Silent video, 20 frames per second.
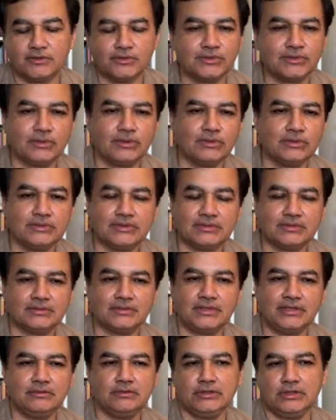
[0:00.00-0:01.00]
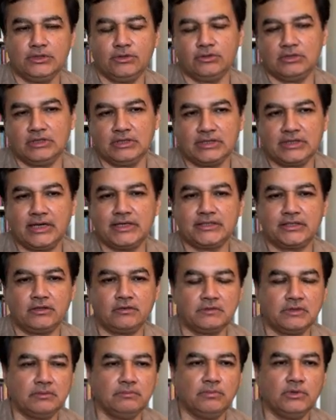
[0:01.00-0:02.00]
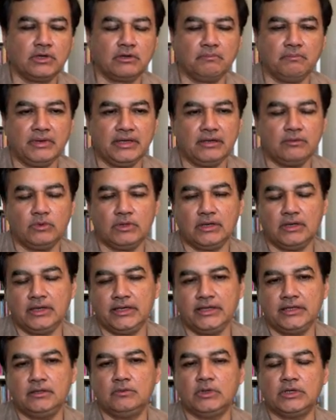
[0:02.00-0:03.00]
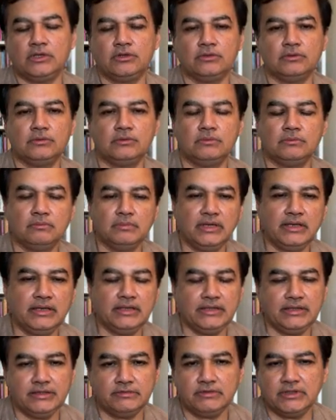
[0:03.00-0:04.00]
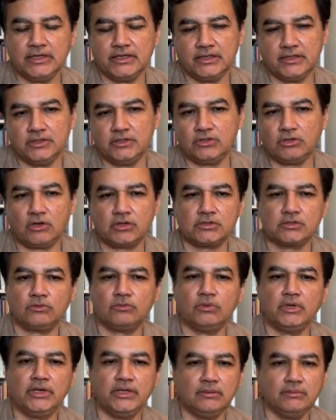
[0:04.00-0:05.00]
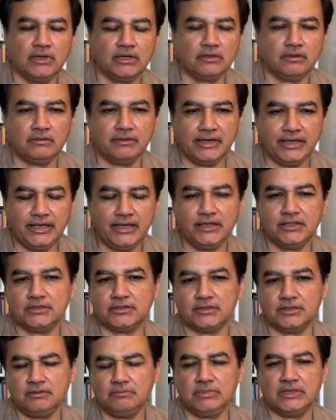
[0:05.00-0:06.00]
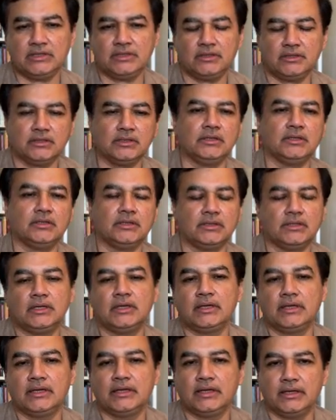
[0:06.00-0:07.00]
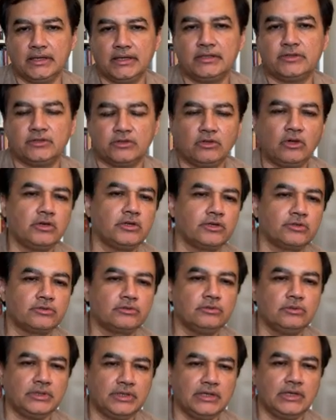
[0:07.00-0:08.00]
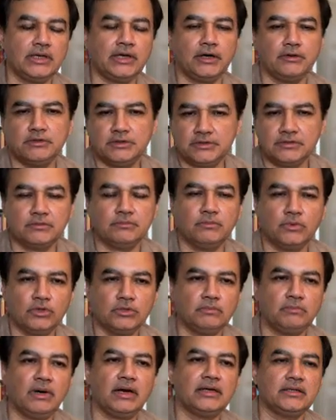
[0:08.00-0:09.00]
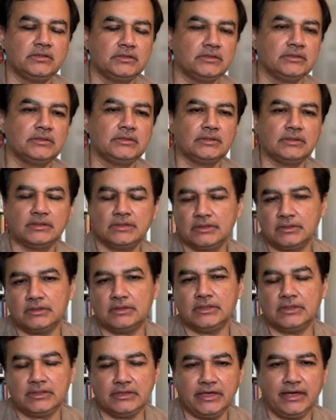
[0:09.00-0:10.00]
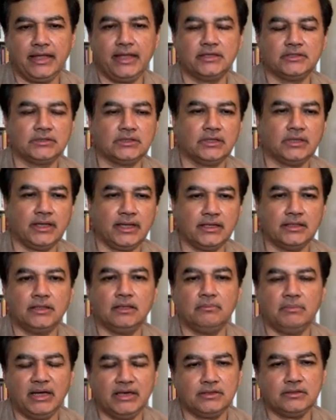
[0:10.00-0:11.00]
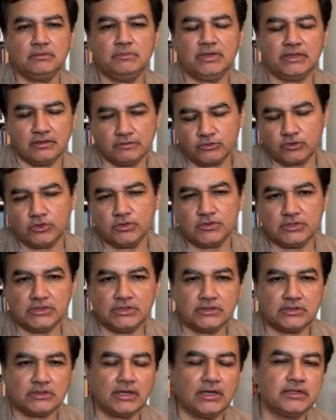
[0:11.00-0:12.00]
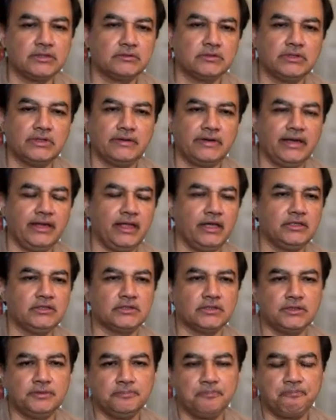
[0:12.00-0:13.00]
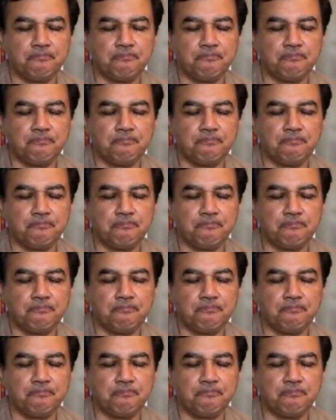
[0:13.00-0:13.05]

So it's, even though the title of the book may lead one to believe that he talks only about the radiation, but it's not true. He covers both parts, the radiation and the matter, but of course he starts with the radiation.